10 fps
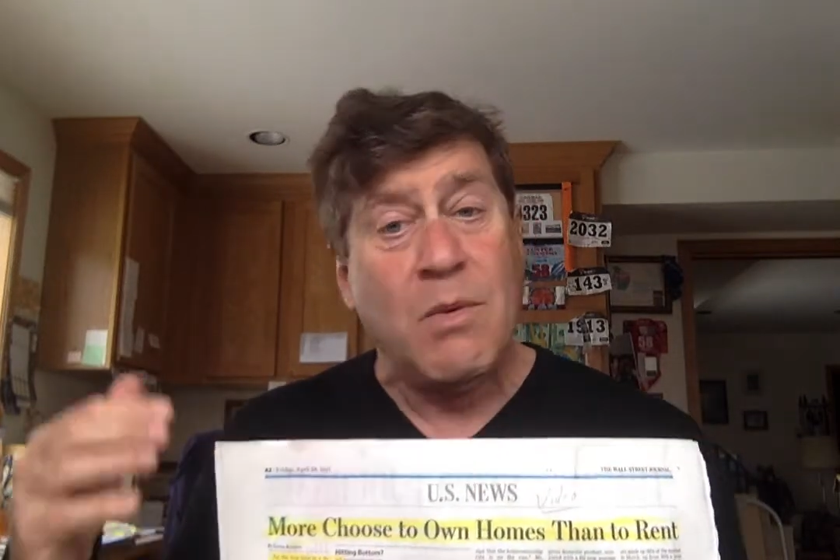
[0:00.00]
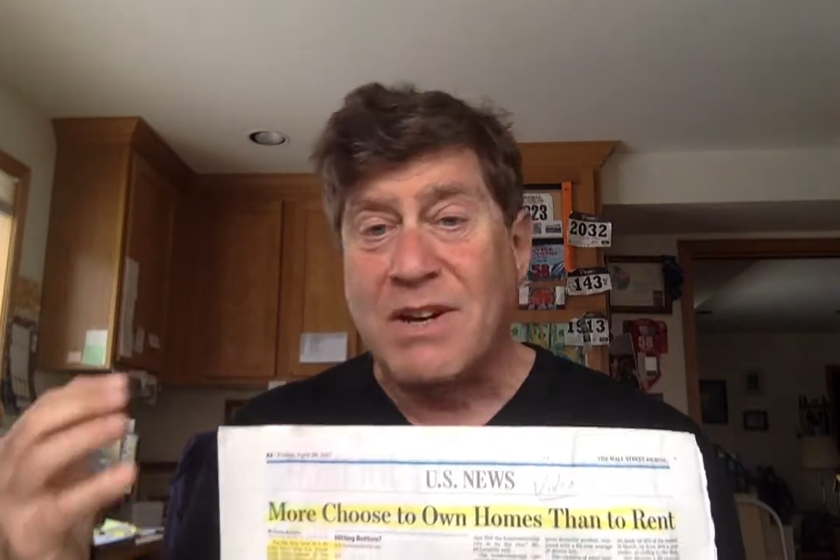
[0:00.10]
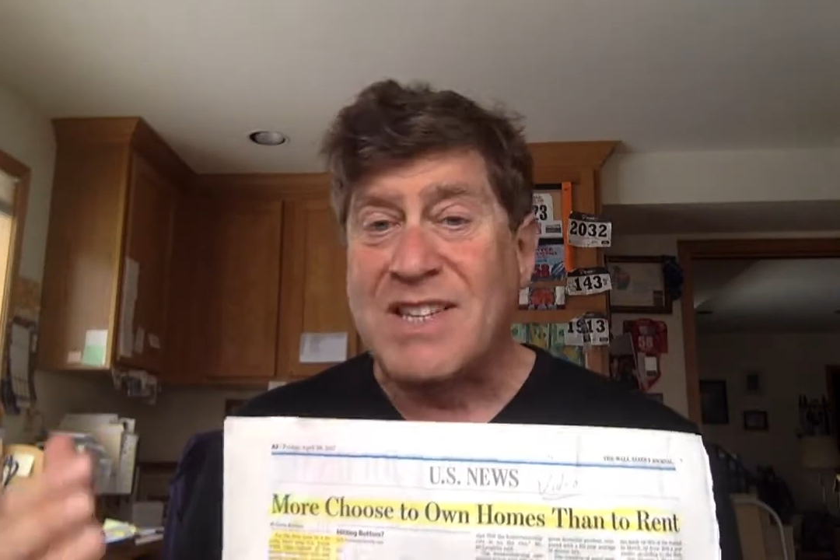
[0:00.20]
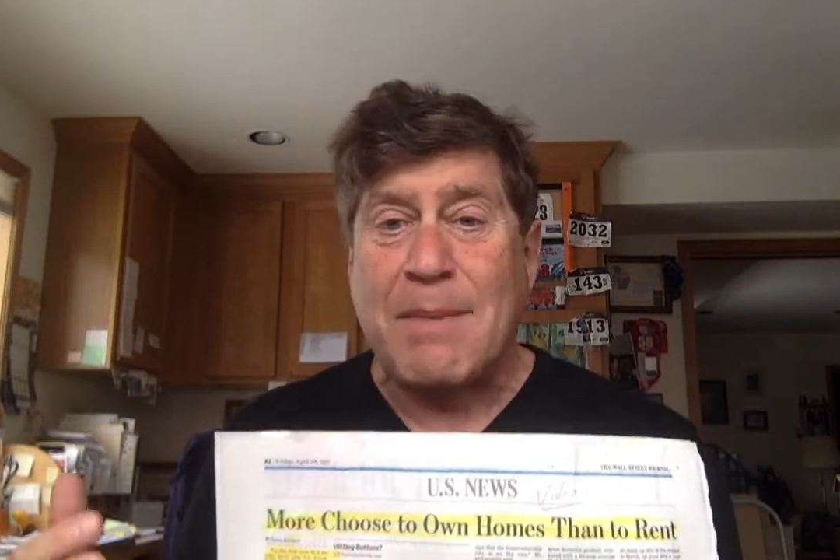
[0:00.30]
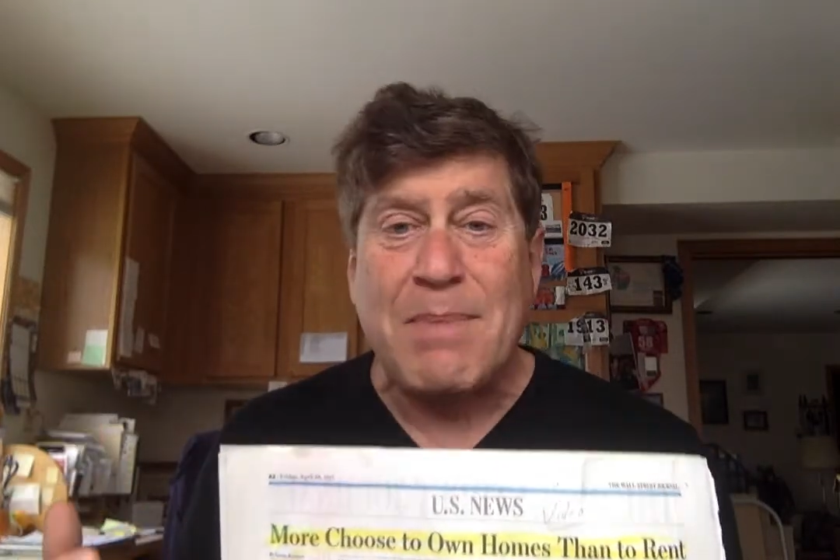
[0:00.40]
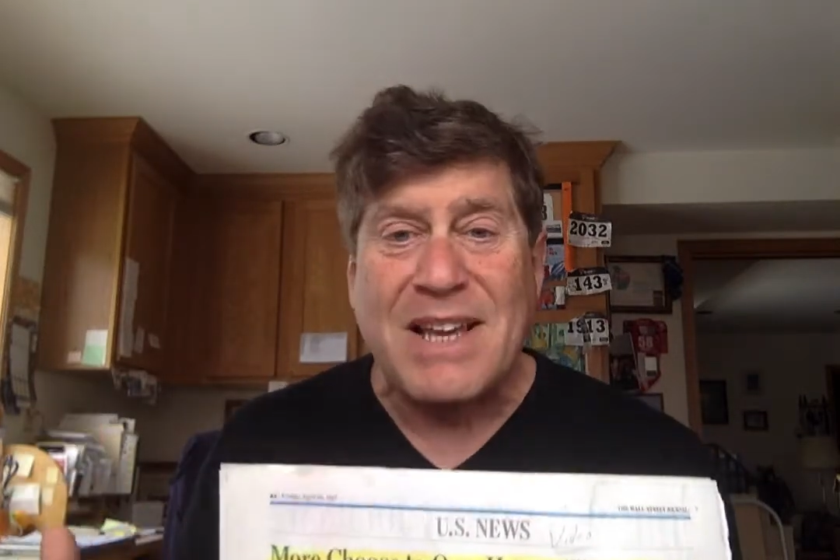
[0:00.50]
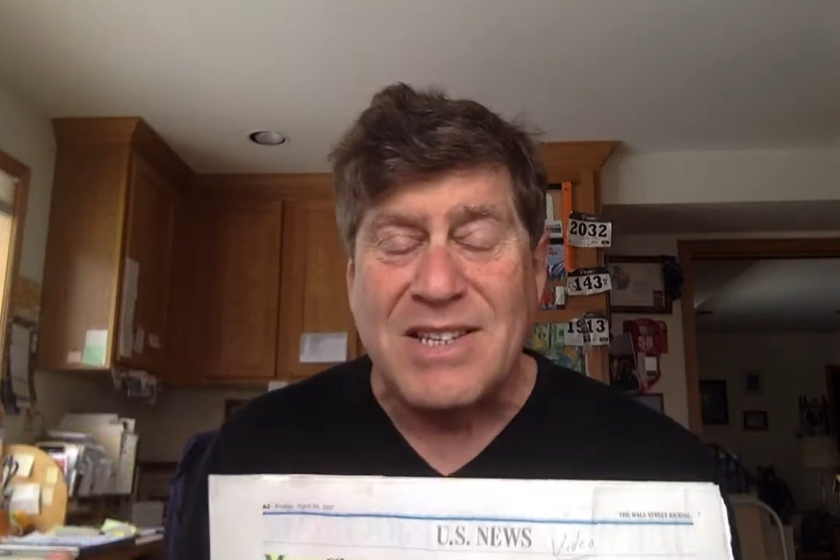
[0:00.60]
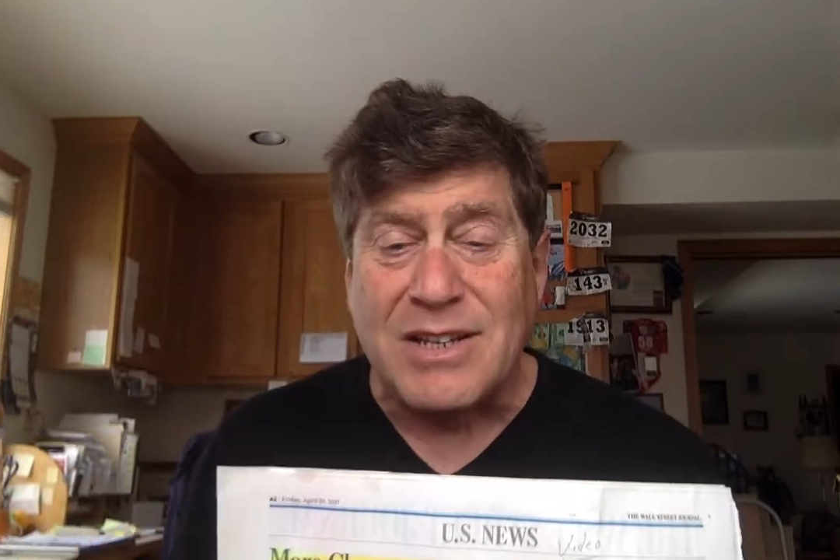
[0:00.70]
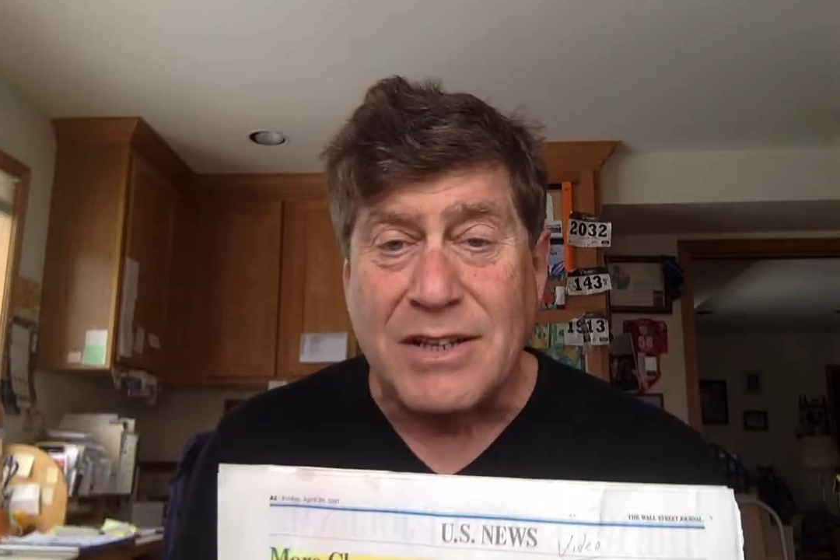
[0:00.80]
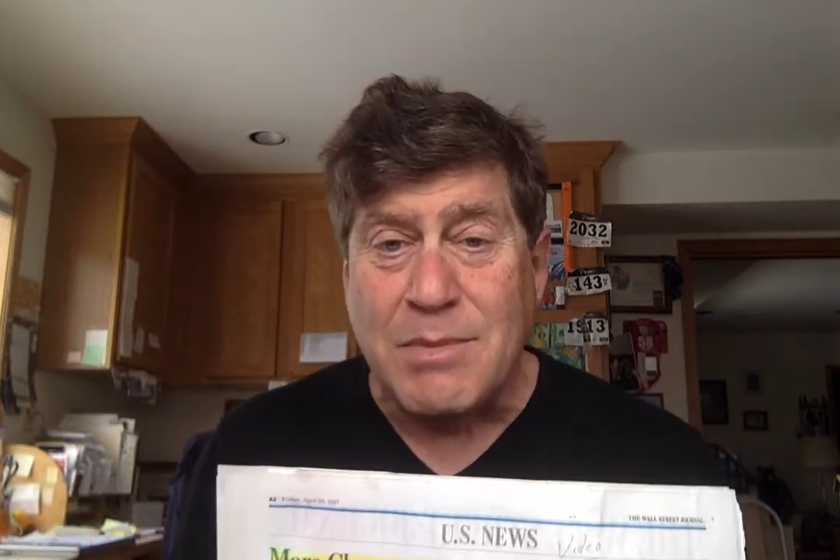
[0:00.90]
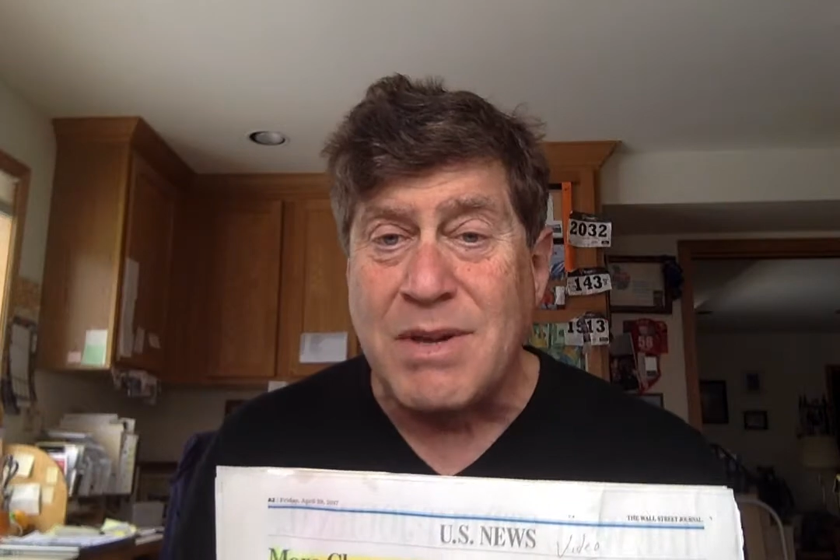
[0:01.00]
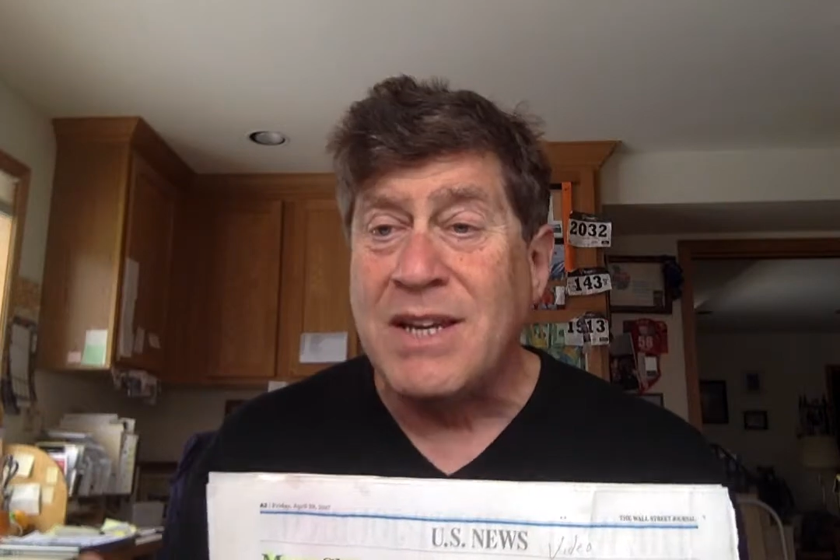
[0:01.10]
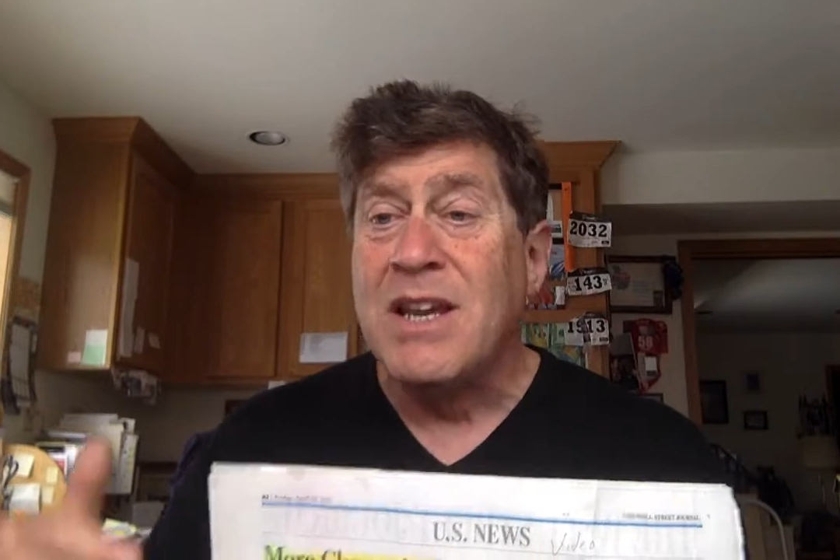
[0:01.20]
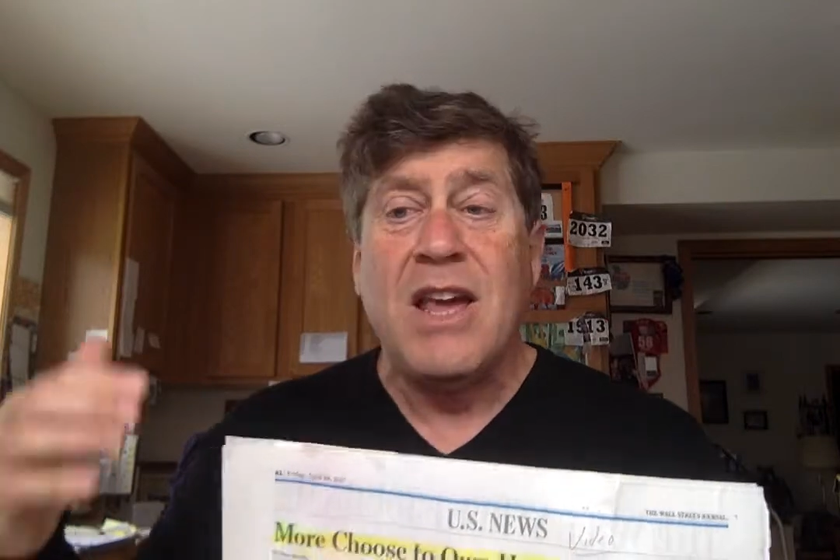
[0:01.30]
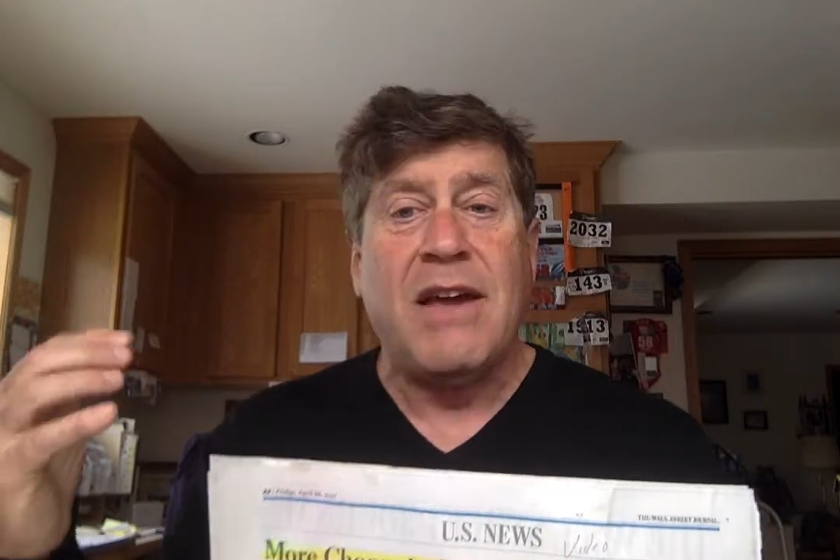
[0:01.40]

What does that basically mean?